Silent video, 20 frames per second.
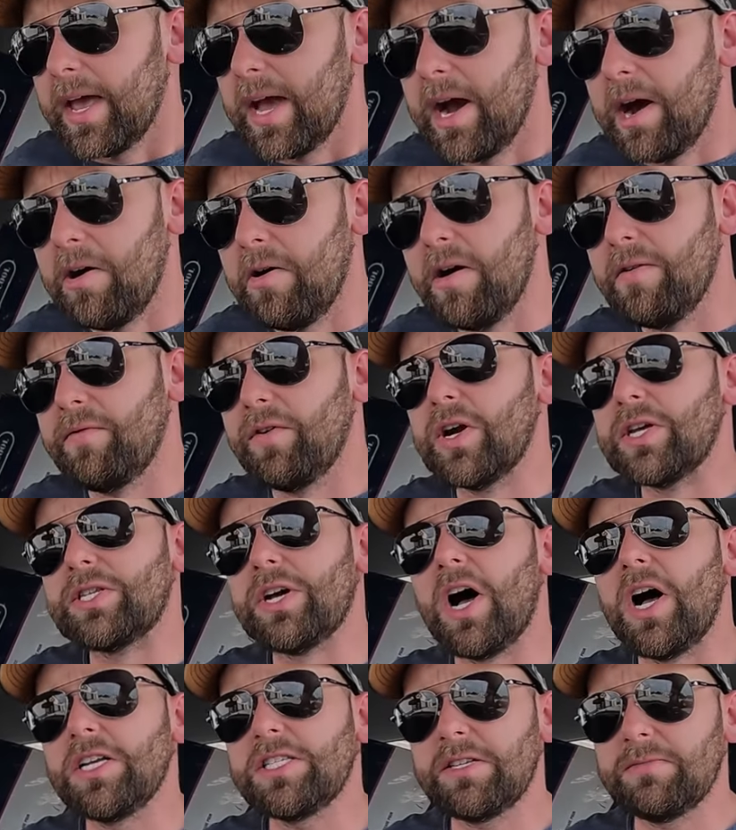However, its
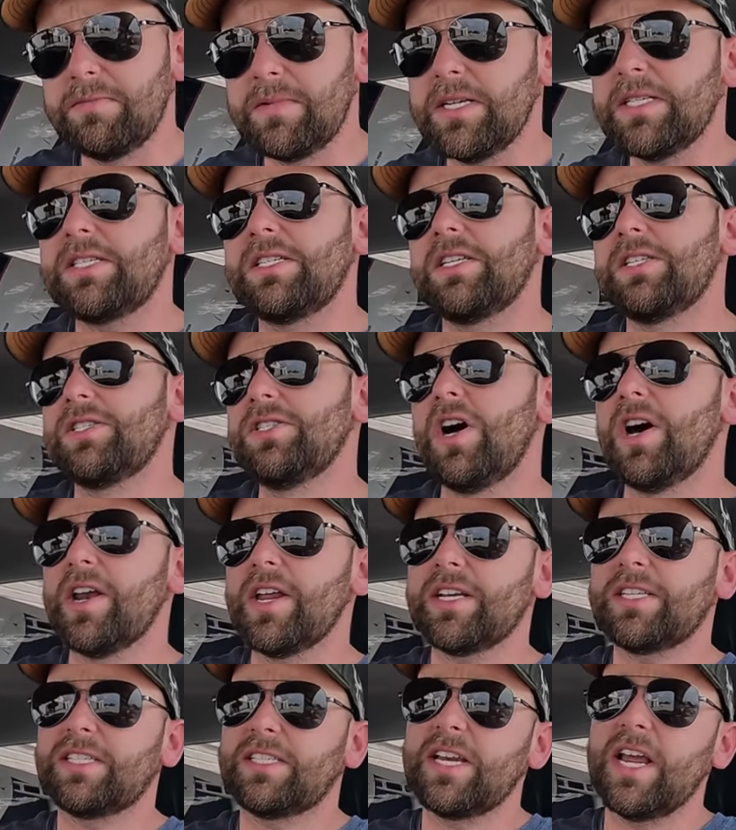awesomeness does not
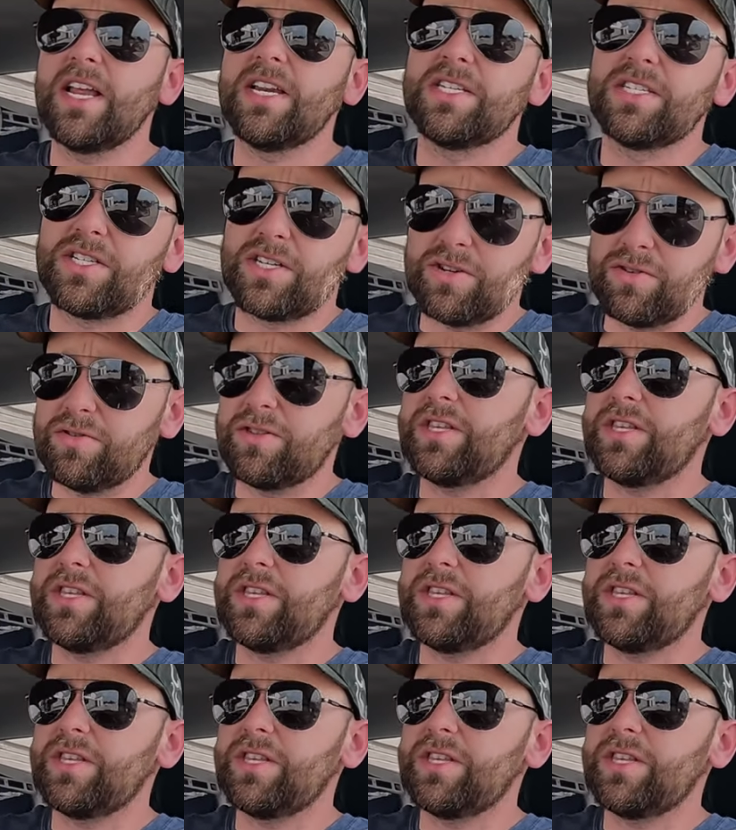extend to